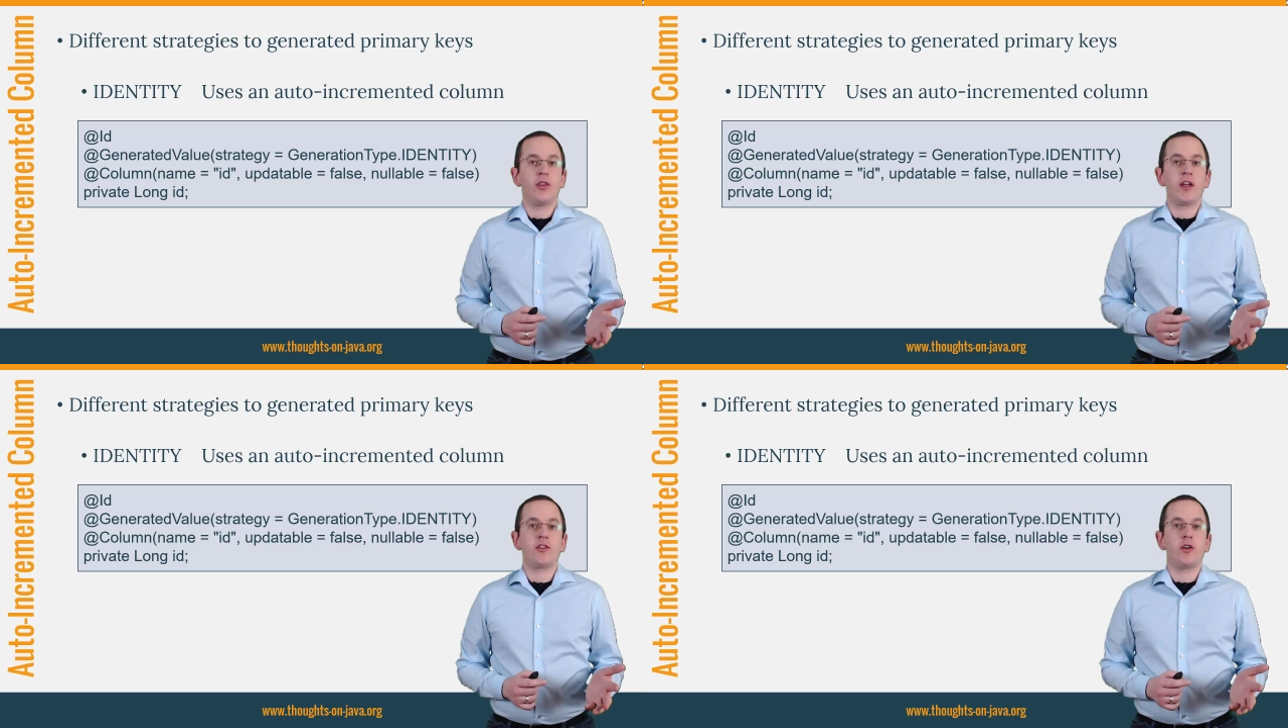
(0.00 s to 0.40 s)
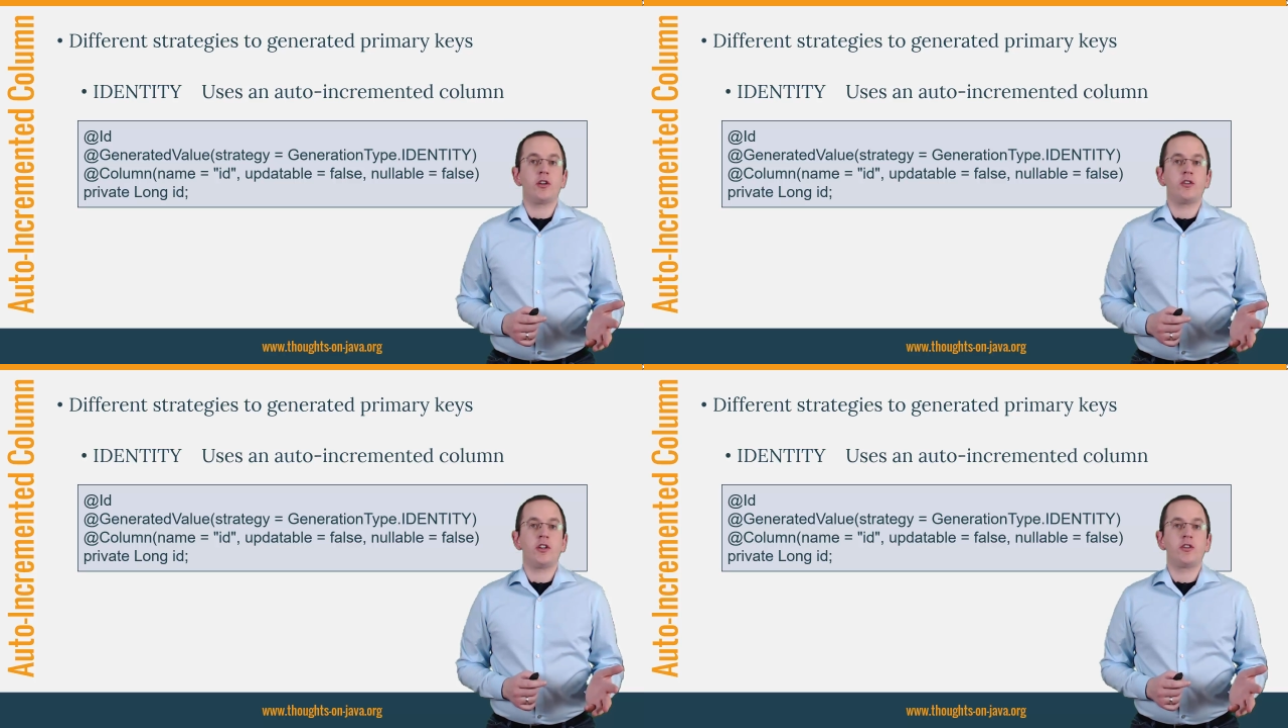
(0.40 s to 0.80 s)
That's all
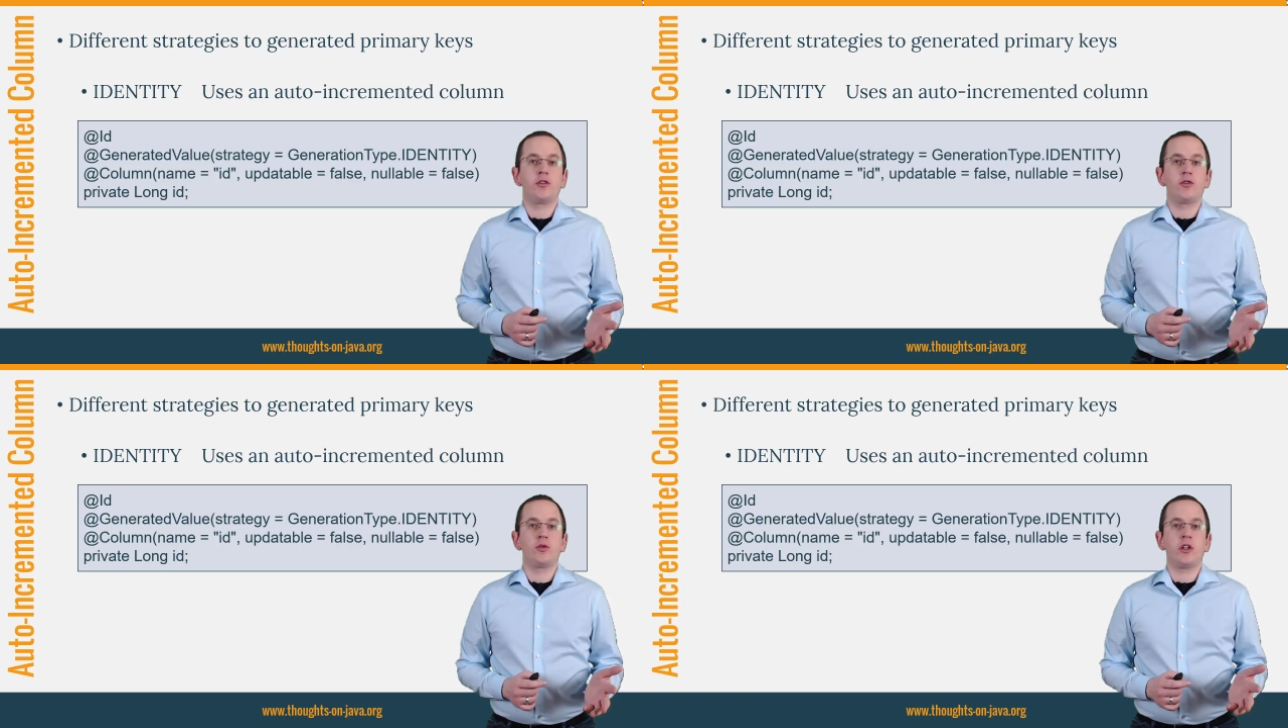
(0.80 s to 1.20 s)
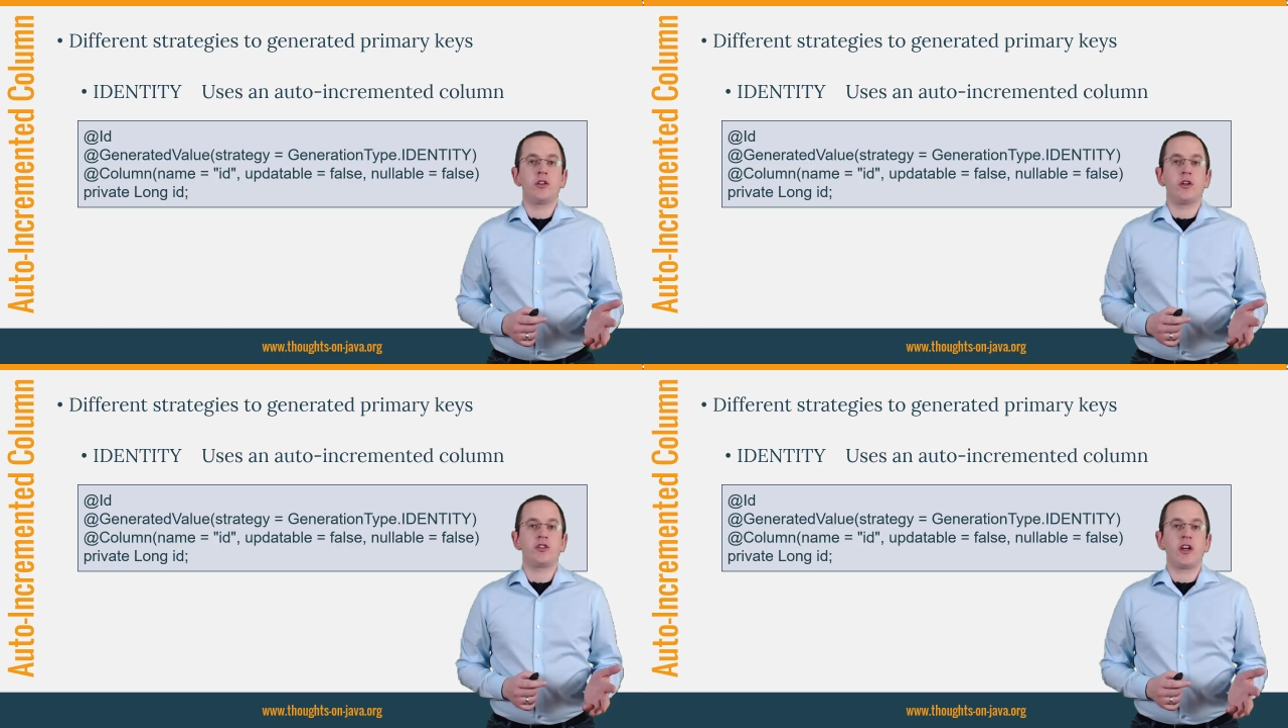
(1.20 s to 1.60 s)
you need to do in
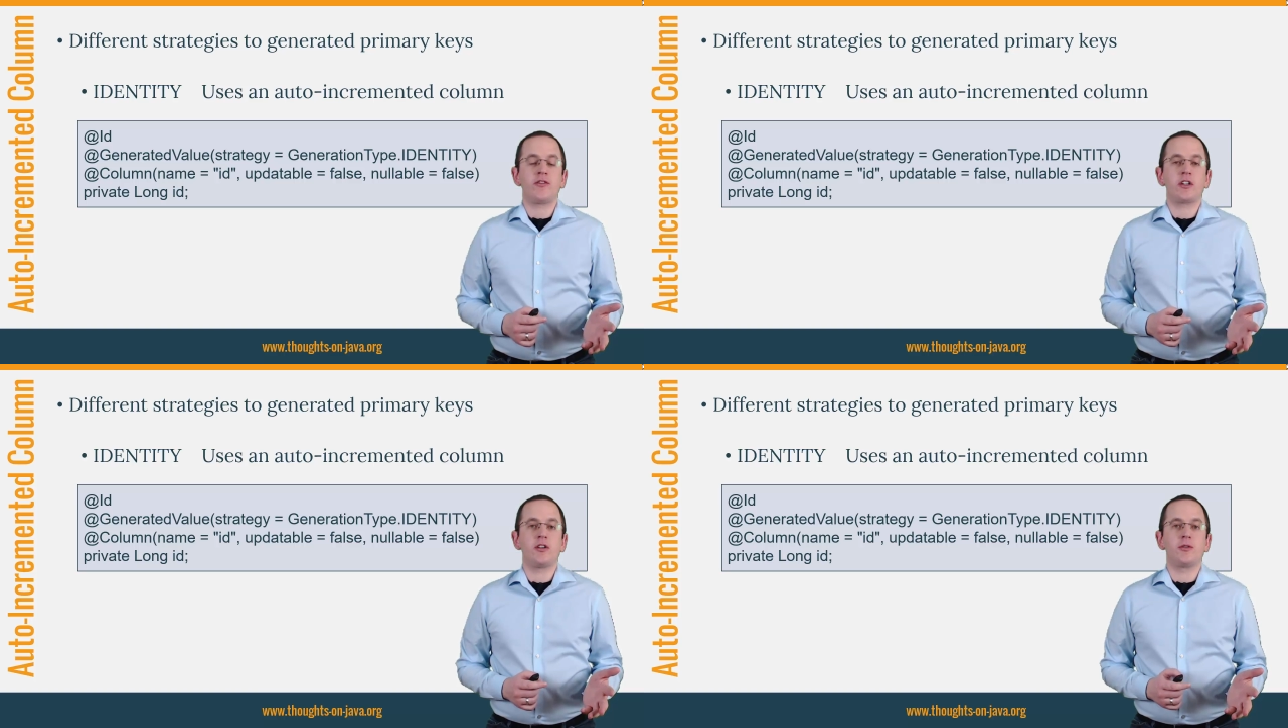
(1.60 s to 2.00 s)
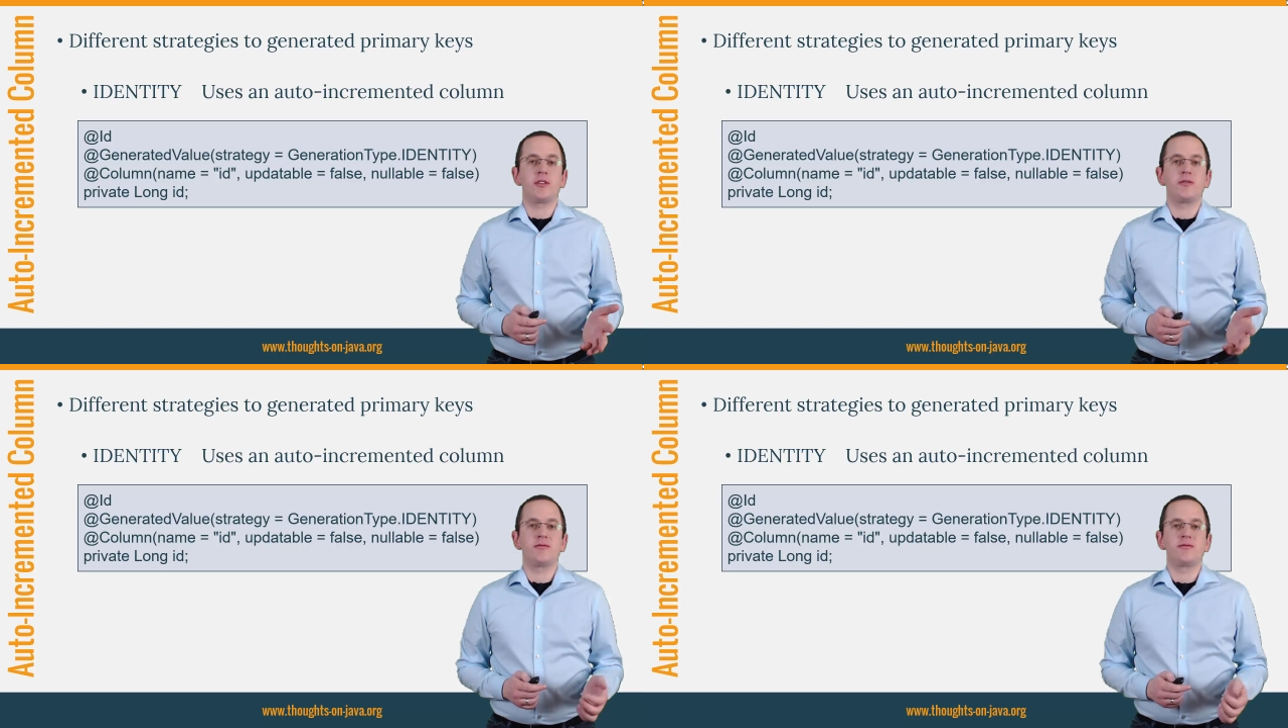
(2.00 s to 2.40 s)
your Java code.